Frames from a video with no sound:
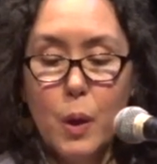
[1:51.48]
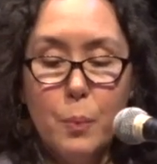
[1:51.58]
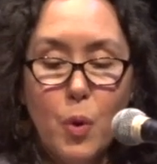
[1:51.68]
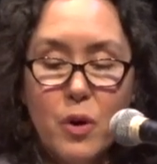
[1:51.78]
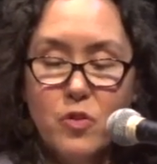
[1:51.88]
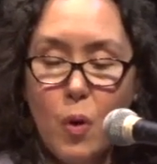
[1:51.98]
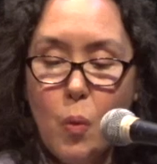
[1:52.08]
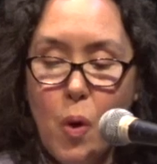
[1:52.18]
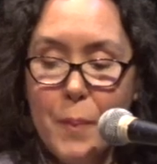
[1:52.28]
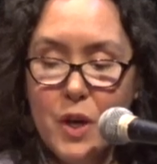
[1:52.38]
Born to a
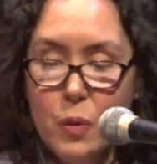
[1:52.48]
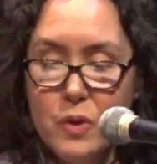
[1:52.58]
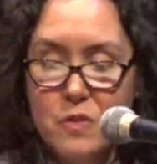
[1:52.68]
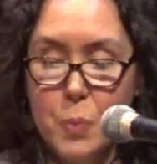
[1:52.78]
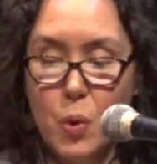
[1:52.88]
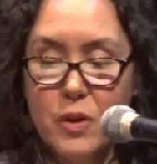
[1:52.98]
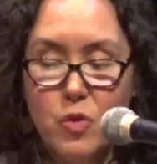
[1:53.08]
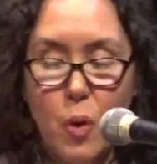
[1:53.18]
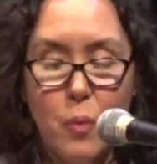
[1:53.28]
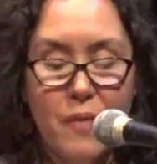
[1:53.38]
woman who was born
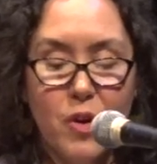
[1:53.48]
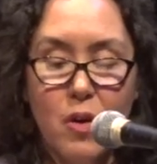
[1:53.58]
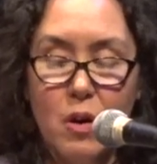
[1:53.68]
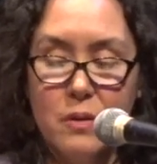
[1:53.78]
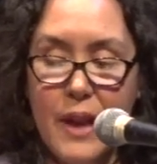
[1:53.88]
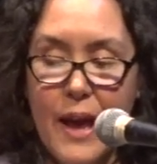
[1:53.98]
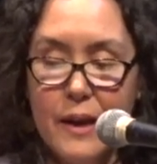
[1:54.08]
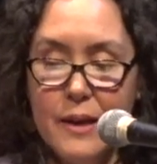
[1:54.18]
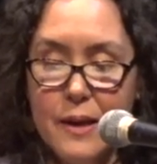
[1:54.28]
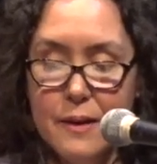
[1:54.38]
to a river called
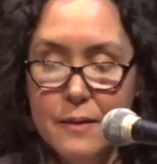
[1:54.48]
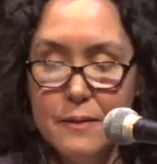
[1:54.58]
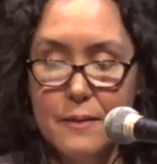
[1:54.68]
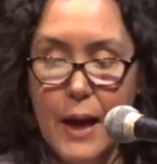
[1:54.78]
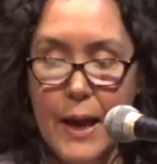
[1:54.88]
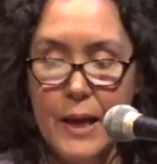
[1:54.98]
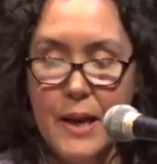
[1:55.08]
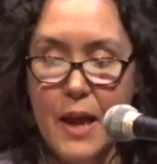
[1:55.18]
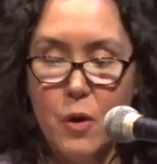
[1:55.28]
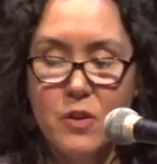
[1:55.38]
Naknek, I
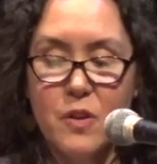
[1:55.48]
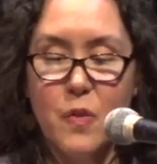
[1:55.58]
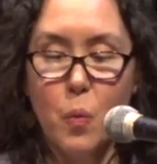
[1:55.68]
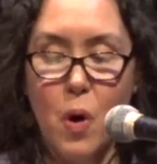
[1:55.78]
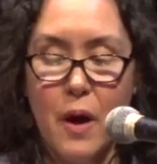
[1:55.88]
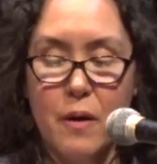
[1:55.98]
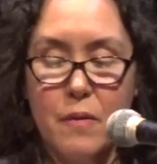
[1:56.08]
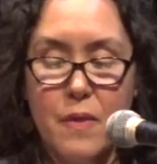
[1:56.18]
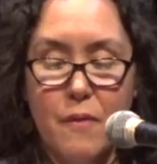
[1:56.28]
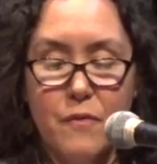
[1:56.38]
inherited the water
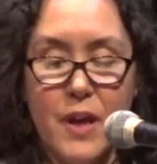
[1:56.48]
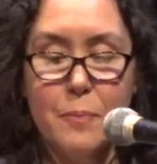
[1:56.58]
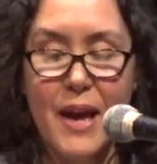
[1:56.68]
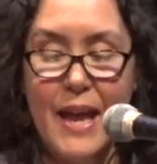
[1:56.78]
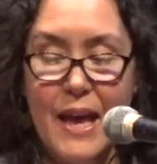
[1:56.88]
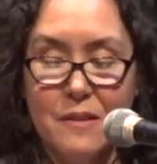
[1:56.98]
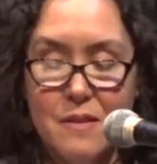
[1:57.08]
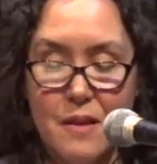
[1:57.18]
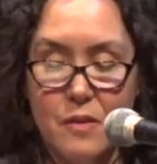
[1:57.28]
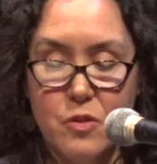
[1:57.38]
that fed my
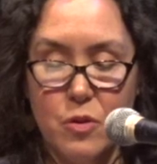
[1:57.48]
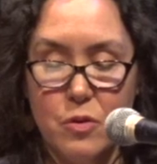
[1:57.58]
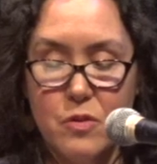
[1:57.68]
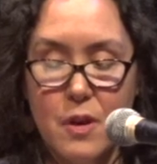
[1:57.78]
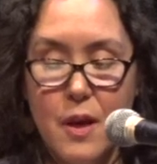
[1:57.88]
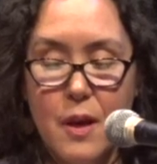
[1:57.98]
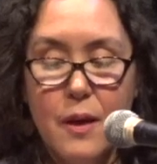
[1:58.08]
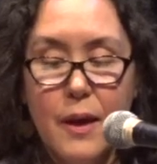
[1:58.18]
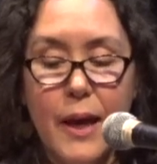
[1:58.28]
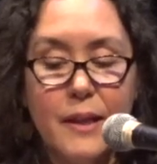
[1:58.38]
ancestors
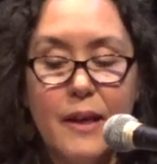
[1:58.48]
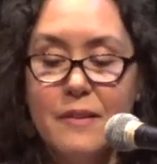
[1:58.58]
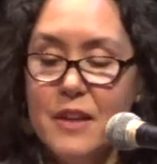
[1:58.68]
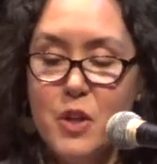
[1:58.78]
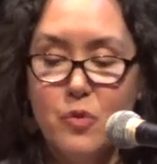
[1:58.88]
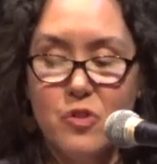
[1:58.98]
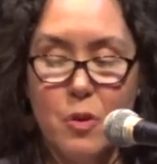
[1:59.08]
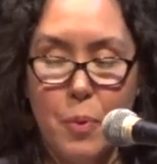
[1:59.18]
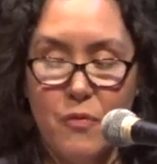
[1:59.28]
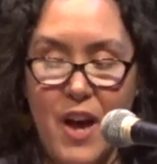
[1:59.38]
and continues
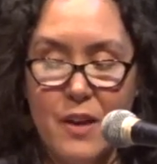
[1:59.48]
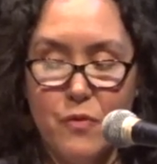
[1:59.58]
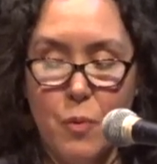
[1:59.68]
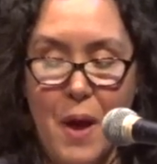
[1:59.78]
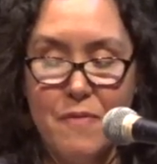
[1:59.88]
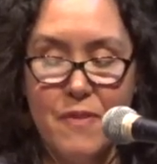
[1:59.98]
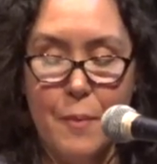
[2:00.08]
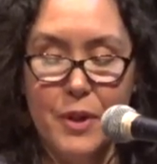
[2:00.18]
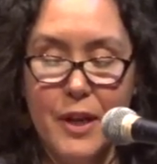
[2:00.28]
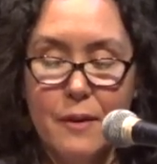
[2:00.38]
to provide for my
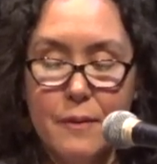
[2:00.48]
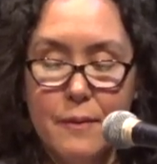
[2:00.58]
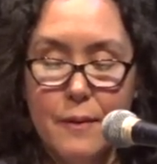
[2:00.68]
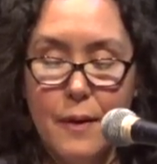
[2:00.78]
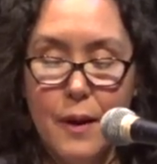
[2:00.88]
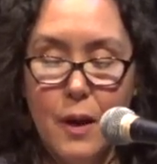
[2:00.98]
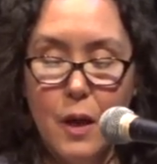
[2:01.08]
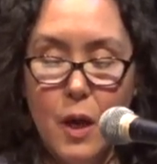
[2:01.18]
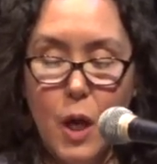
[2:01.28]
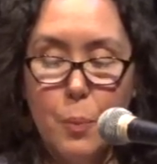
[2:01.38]
family.
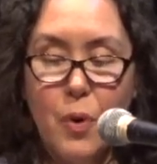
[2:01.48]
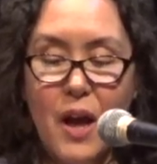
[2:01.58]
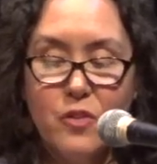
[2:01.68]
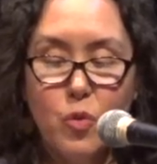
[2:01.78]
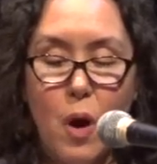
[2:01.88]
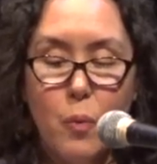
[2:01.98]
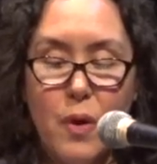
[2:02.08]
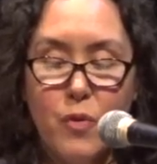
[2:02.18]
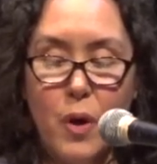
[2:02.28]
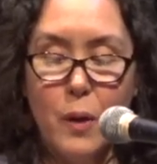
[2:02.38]
Brought to our
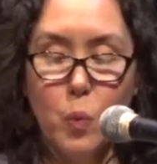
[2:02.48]
river at